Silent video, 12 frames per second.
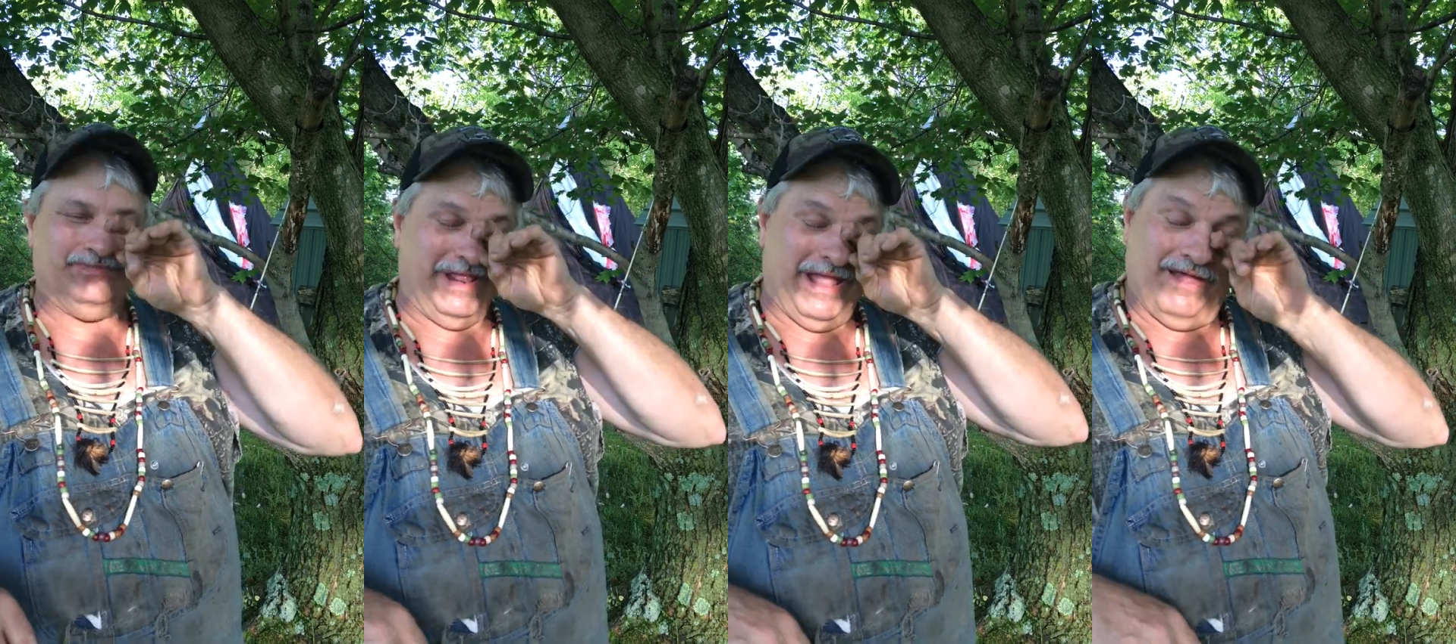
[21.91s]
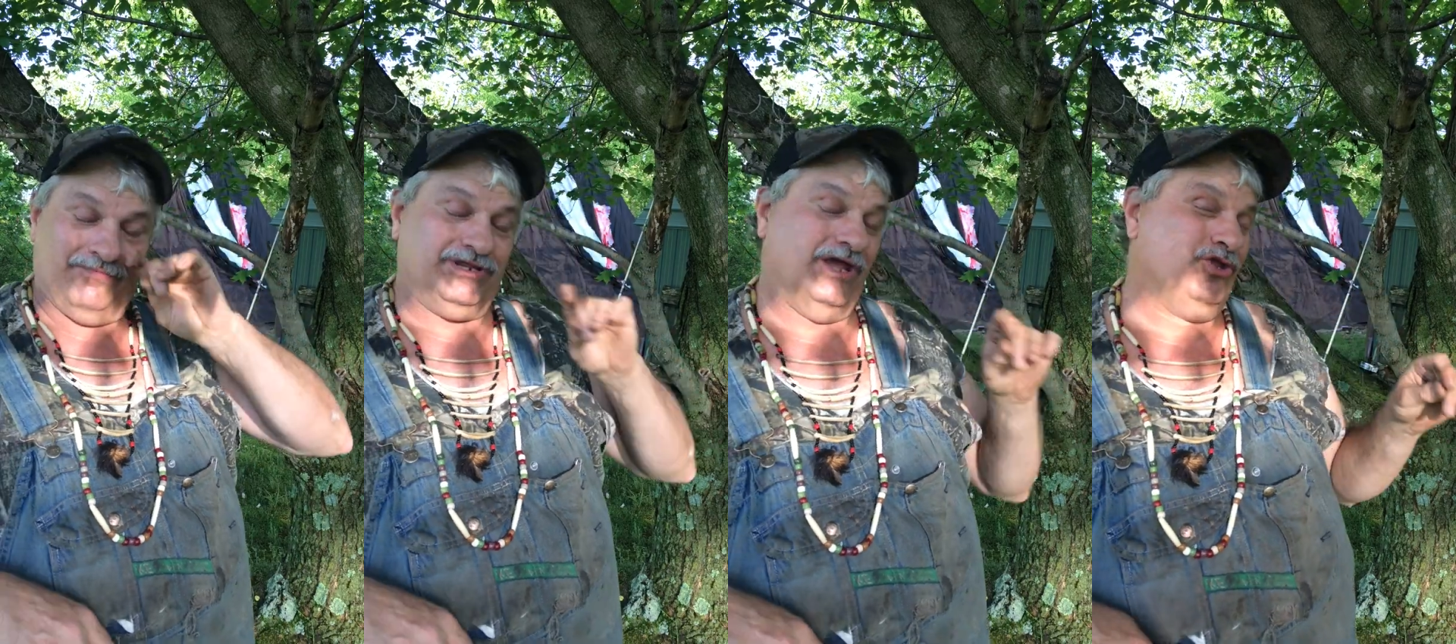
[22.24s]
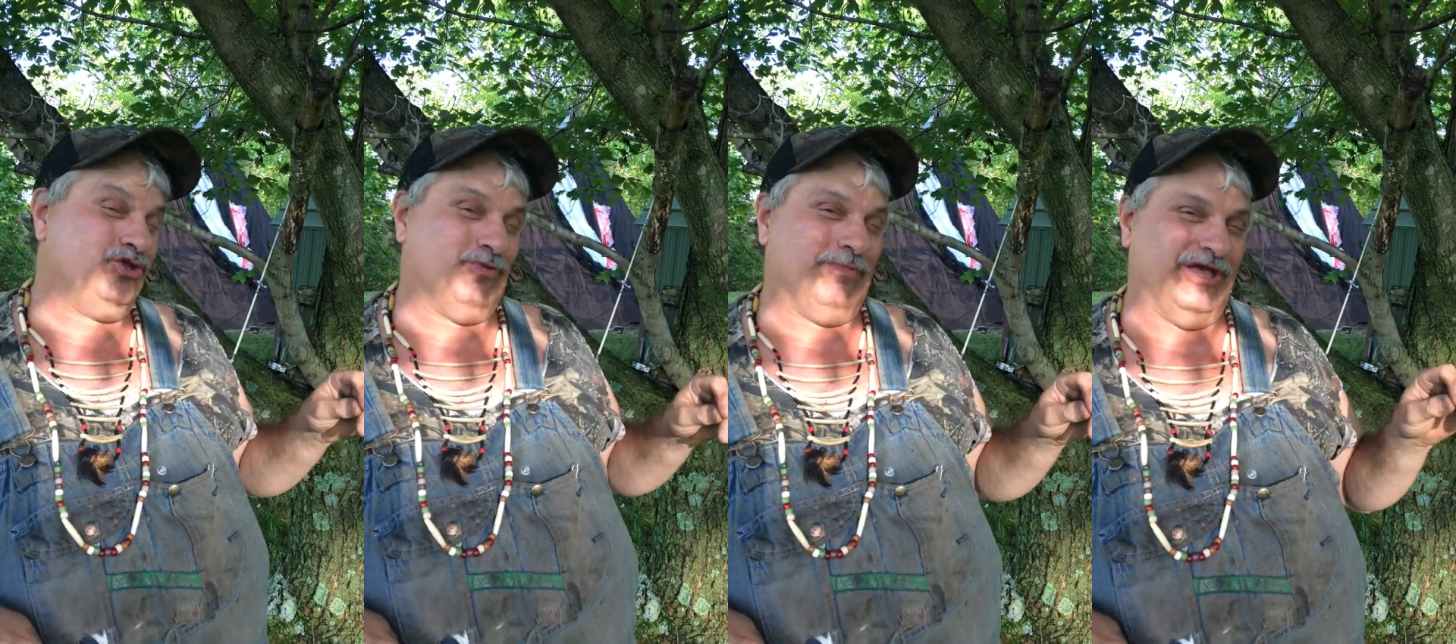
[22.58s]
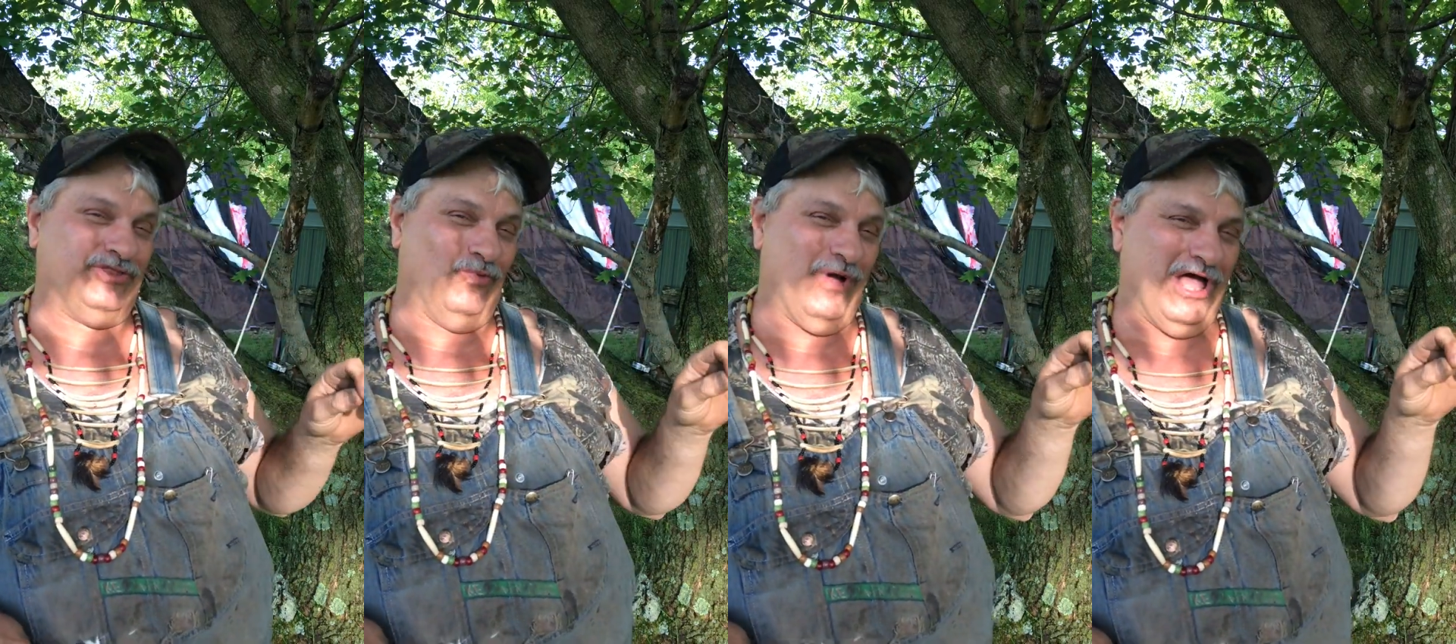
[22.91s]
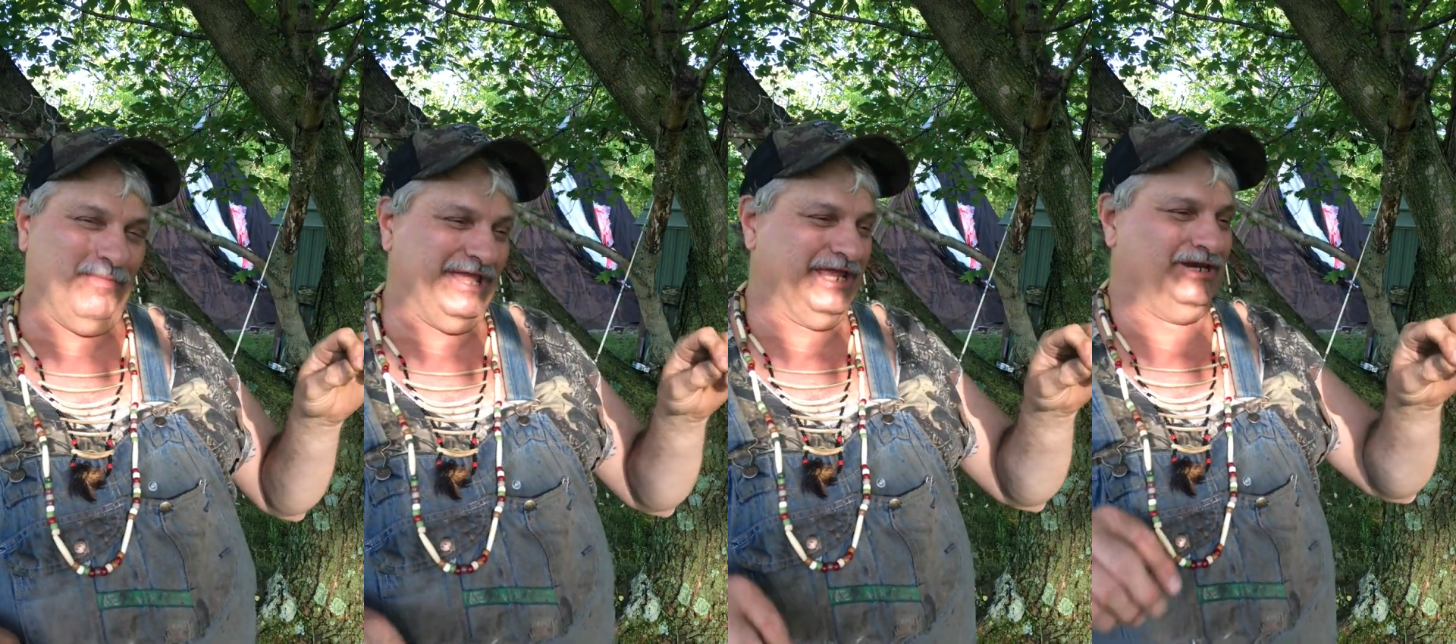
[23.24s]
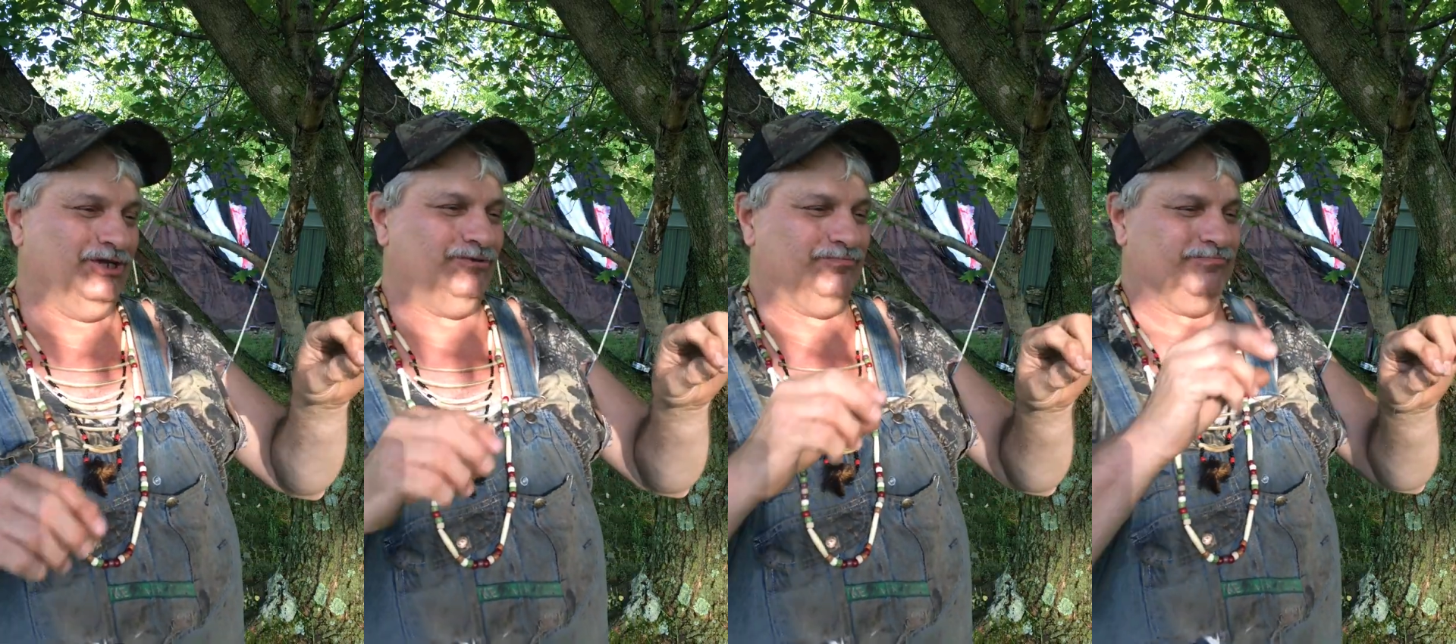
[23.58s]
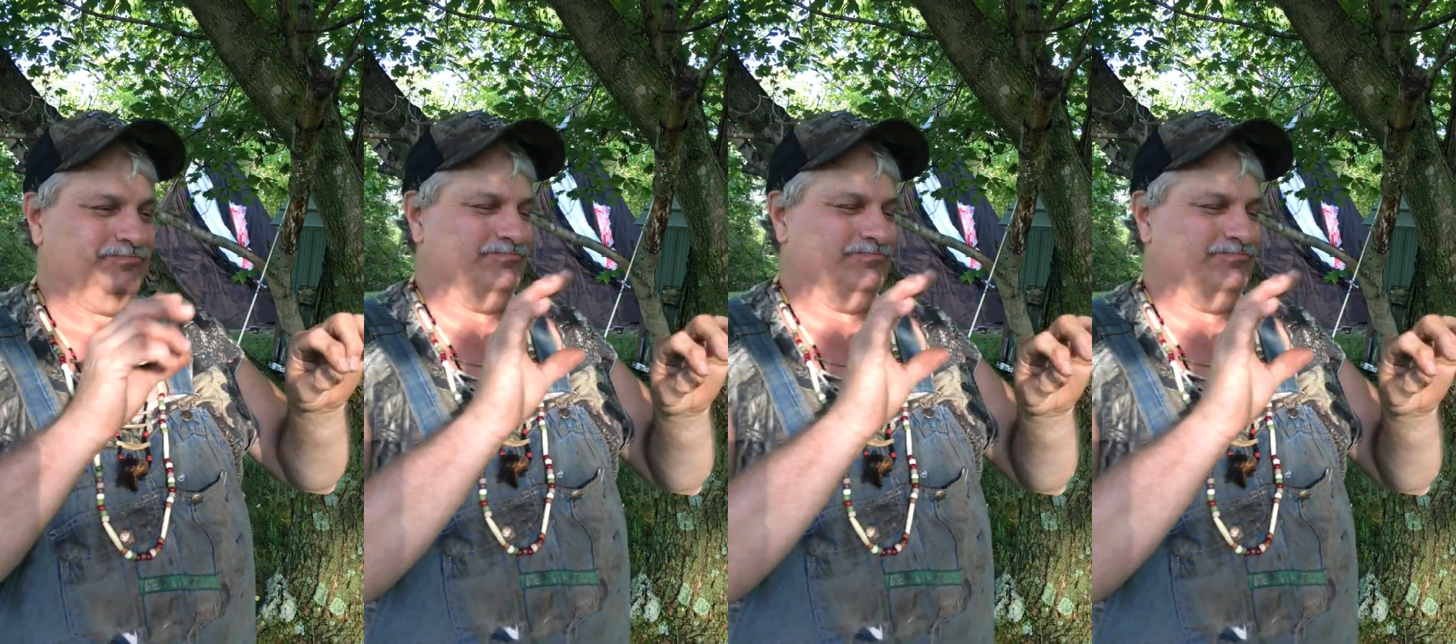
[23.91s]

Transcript: Now I'm telling you about the Wildman loop.